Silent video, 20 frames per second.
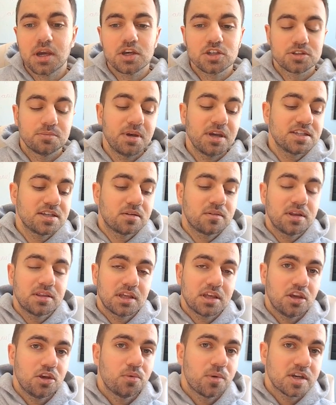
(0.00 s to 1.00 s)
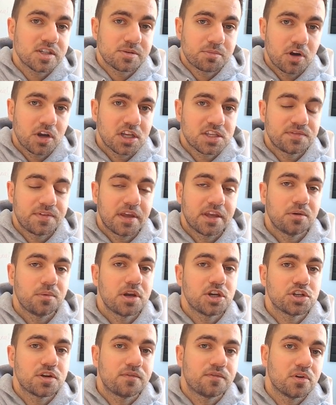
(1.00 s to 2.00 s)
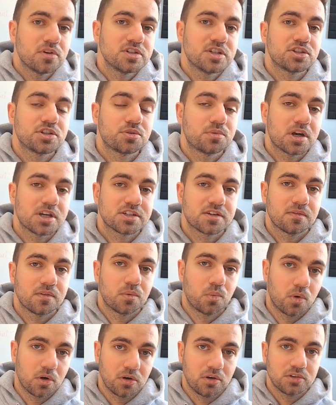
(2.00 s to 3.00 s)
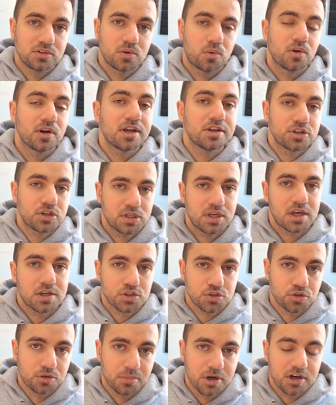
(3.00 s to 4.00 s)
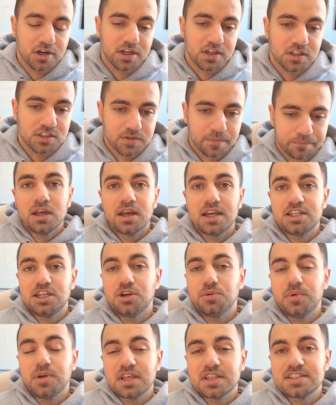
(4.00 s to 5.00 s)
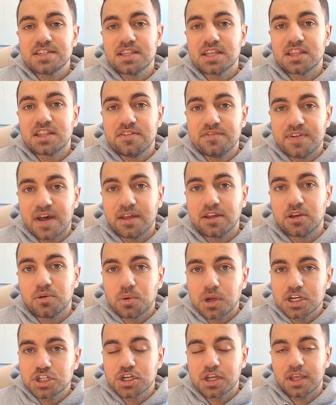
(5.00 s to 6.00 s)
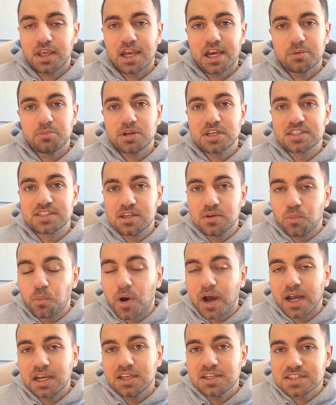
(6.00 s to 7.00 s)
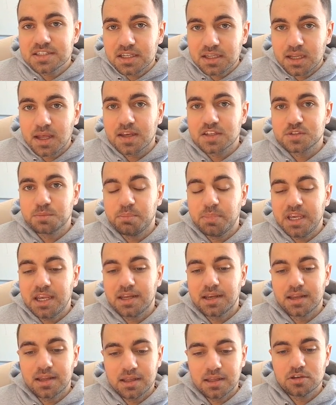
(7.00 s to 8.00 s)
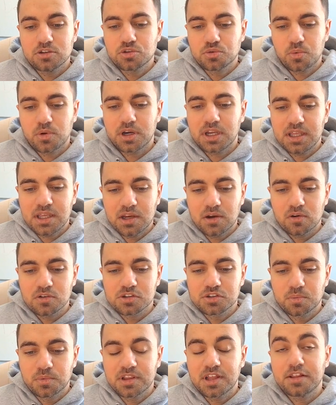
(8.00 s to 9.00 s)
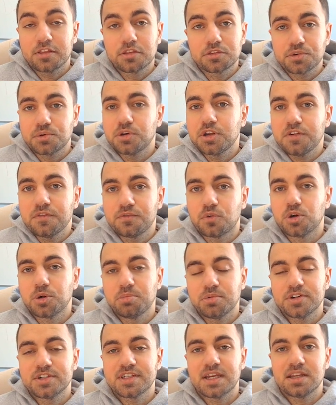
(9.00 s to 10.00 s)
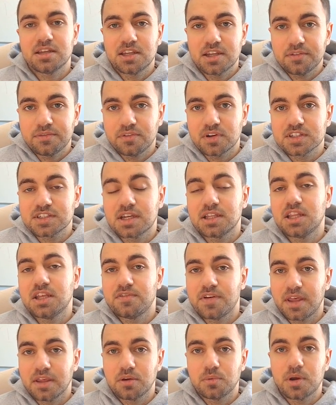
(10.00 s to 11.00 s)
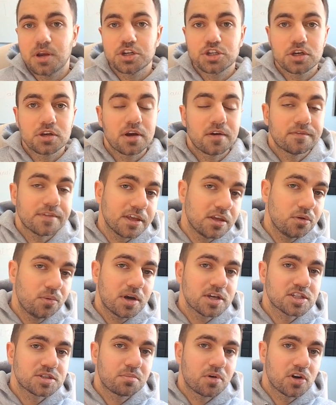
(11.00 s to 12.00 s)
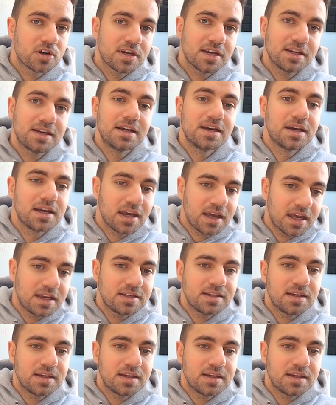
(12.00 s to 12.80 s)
So basically the US market's valuation versus the rest of the world or international markets. And here we can see that the valuation gap is the widest it has been in 20 years, with a 34% difference in the valuation of the US market and